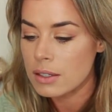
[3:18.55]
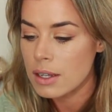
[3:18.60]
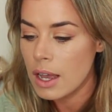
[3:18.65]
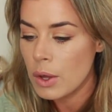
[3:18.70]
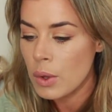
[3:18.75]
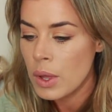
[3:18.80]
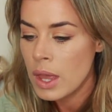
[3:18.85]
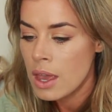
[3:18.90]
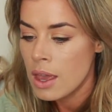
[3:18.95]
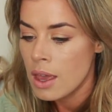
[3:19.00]

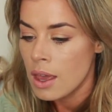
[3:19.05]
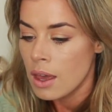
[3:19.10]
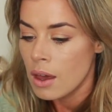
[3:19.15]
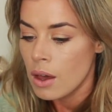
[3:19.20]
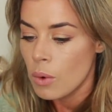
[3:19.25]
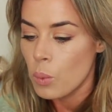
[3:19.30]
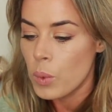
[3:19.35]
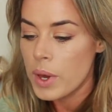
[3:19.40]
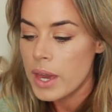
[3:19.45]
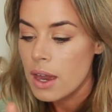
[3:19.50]
So
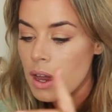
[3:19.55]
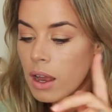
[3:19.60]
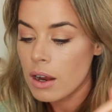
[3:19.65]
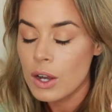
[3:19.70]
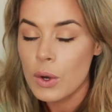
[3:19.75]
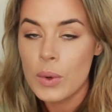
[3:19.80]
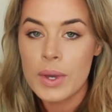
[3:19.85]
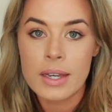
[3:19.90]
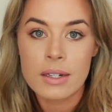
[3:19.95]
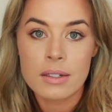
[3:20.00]
we are
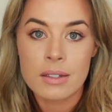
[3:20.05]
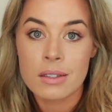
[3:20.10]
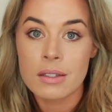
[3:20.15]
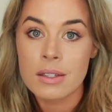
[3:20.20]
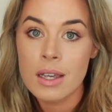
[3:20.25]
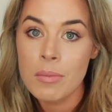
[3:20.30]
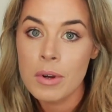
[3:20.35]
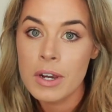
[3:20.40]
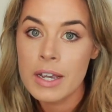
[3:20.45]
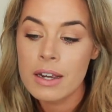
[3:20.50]
going into
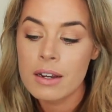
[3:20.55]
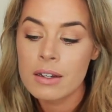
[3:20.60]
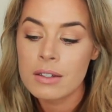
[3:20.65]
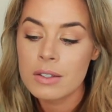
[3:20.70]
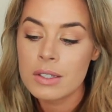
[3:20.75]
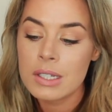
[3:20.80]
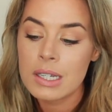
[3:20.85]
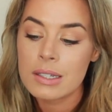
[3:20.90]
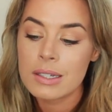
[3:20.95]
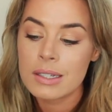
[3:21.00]
summer here in
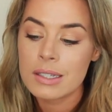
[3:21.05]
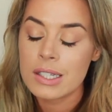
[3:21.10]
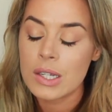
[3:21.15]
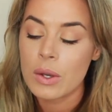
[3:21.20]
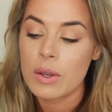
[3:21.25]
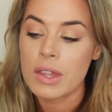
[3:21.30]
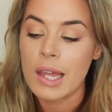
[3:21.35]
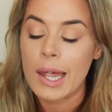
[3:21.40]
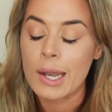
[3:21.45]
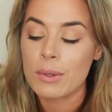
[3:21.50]
New Zealand, so
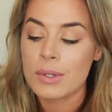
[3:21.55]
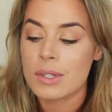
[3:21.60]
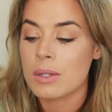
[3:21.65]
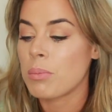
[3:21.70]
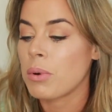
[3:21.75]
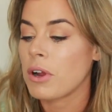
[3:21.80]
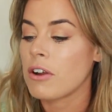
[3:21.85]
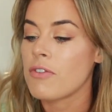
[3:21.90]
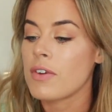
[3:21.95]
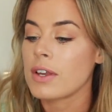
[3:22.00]
I thought it was the
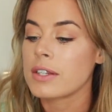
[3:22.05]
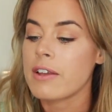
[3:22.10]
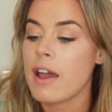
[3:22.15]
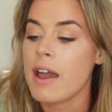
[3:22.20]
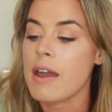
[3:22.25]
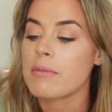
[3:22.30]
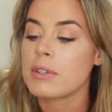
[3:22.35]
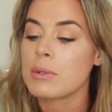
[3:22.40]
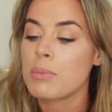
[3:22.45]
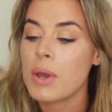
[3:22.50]
perfect
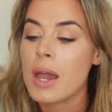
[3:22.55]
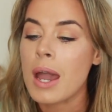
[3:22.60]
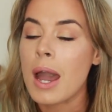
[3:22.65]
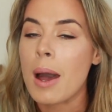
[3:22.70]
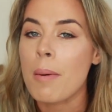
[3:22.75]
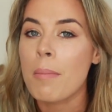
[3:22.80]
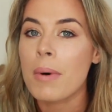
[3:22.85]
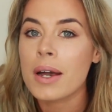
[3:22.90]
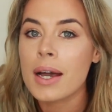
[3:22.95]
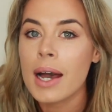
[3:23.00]
time to pick
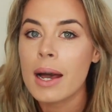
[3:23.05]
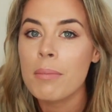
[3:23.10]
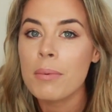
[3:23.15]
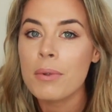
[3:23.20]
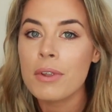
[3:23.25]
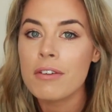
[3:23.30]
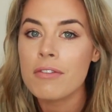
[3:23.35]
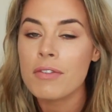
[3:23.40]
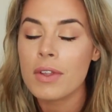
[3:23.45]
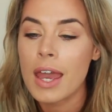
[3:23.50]
up a
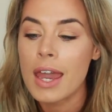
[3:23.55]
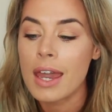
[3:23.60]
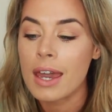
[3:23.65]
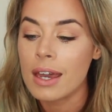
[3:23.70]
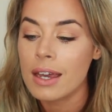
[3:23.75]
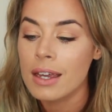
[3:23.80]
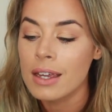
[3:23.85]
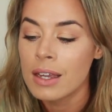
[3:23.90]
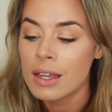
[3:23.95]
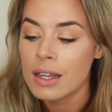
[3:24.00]
couple of
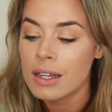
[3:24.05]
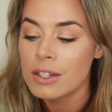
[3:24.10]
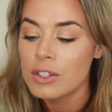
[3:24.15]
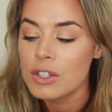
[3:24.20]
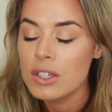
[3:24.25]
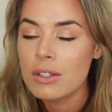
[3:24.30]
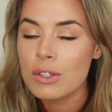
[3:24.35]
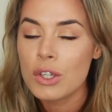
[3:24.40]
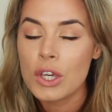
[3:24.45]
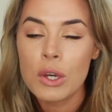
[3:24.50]
like
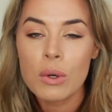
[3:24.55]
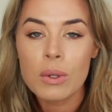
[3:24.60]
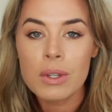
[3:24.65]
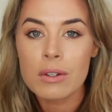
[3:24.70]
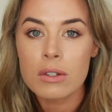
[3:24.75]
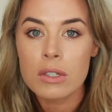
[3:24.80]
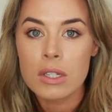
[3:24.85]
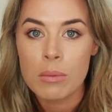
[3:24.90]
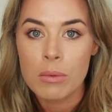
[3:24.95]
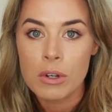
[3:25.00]
just cute
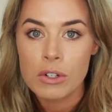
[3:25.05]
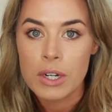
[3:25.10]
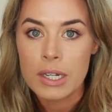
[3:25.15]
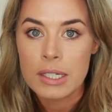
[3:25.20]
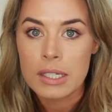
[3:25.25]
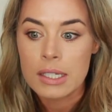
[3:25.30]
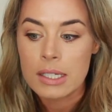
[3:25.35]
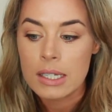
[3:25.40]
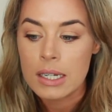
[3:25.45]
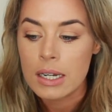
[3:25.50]
little summer
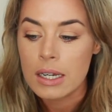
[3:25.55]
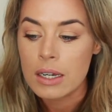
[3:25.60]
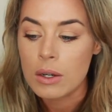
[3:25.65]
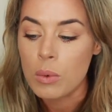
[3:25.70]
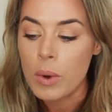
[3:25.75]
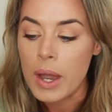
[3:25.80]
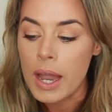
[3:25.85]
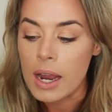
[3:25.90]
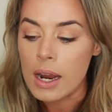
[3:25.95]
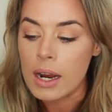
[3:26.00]
dresses that I could
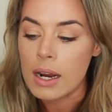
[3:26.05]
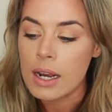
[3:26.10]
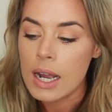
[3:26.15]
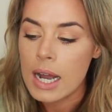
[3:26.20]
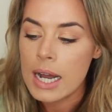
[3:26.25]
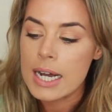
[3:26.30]
wear.